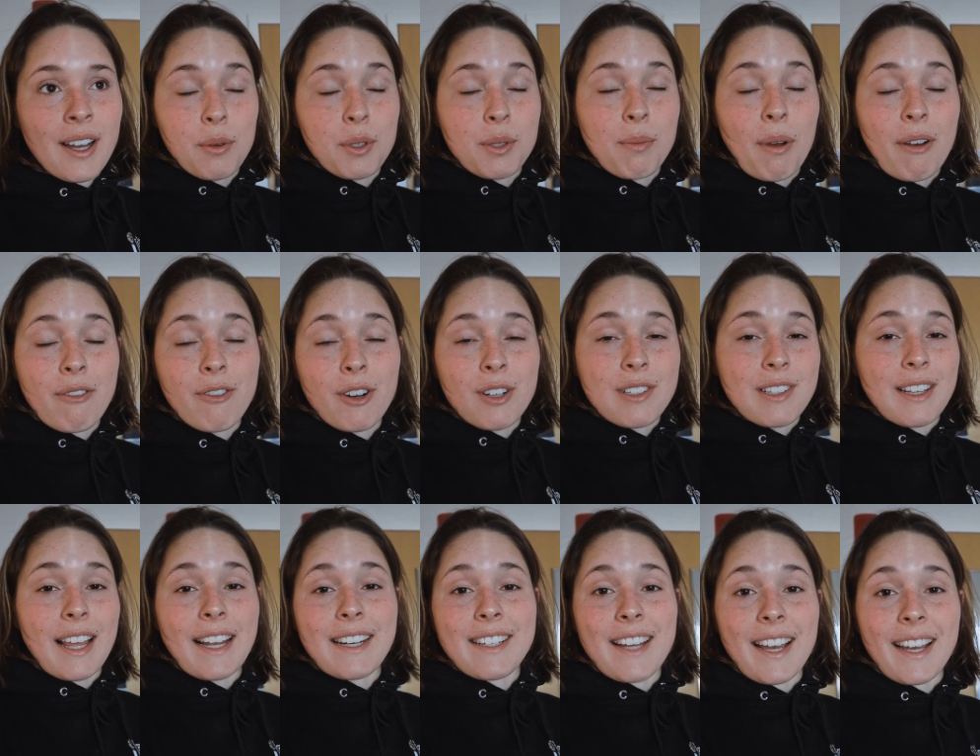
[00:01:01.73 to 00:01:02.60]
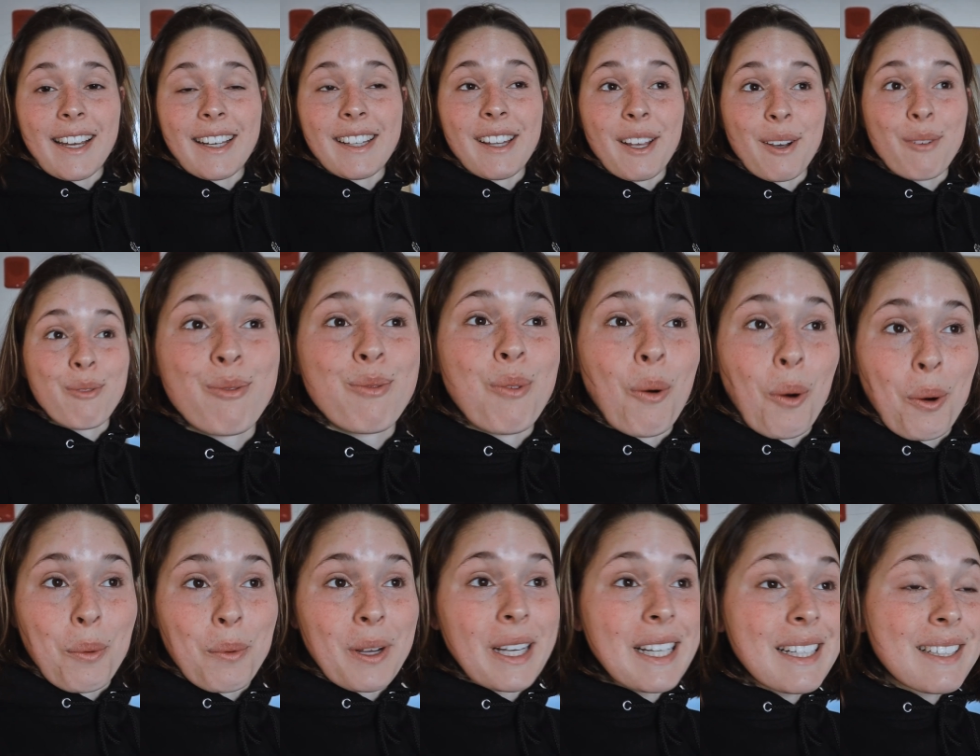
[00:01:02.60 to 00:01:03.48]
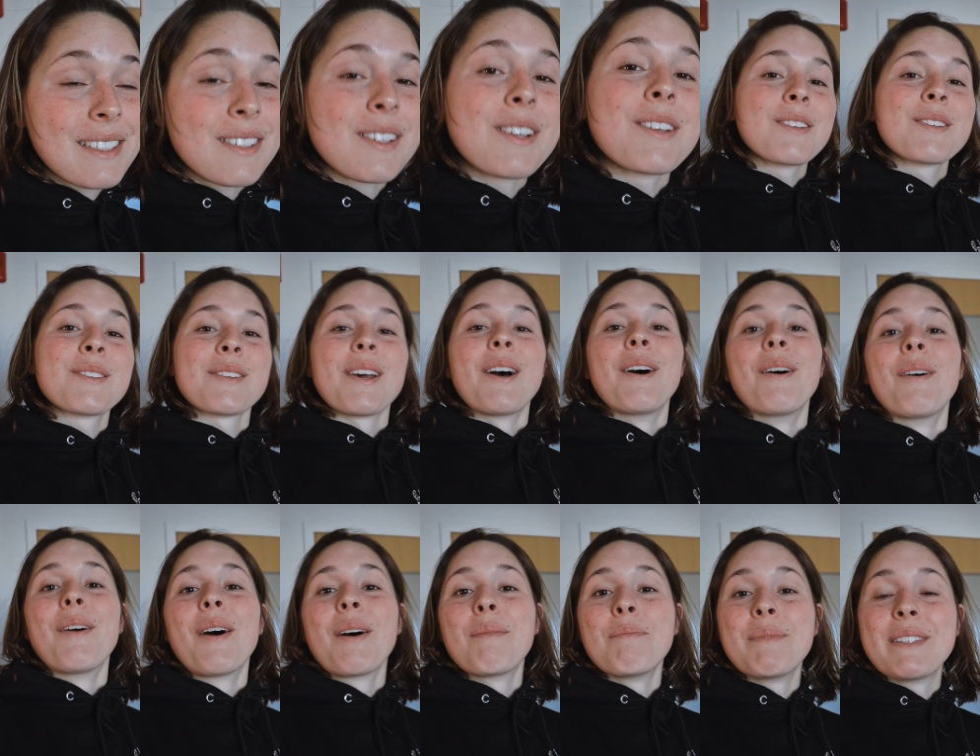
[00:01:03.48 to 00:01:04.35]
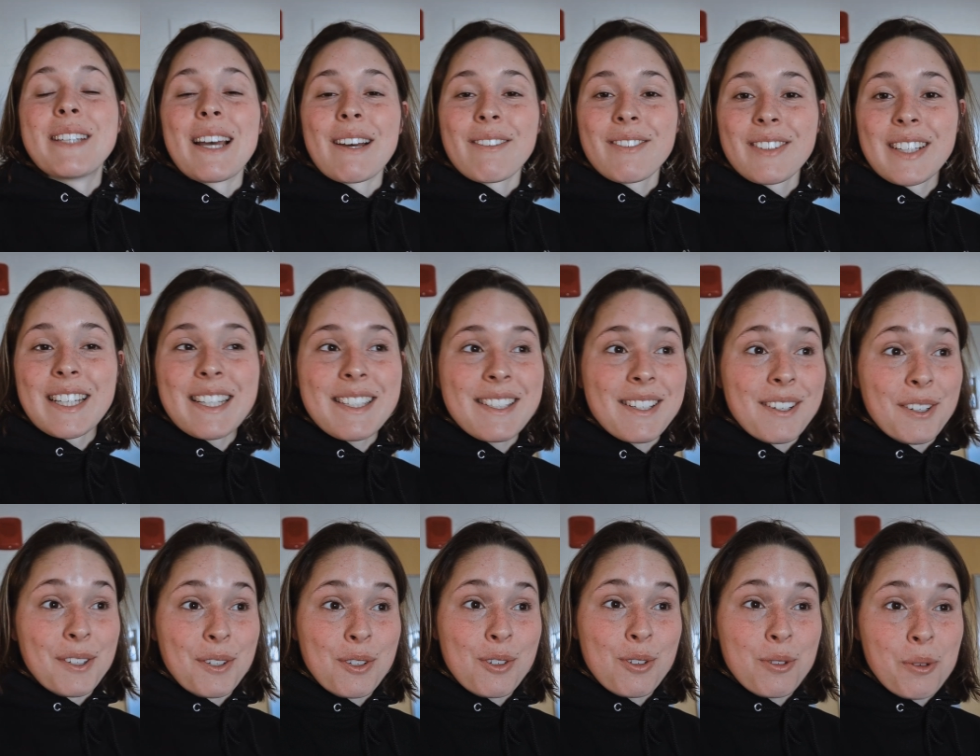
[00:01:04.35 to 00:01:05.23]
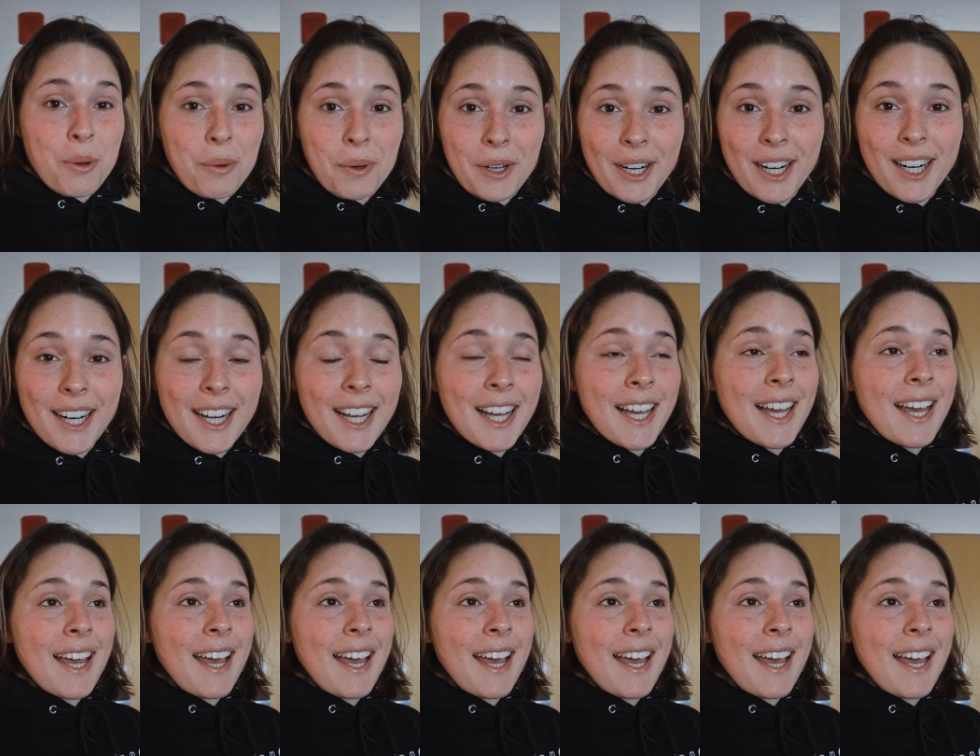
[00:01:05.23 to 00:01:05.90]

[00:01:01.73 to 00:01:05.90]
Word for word: It was my first leg day in like four weeks, so I'm definitely still sore,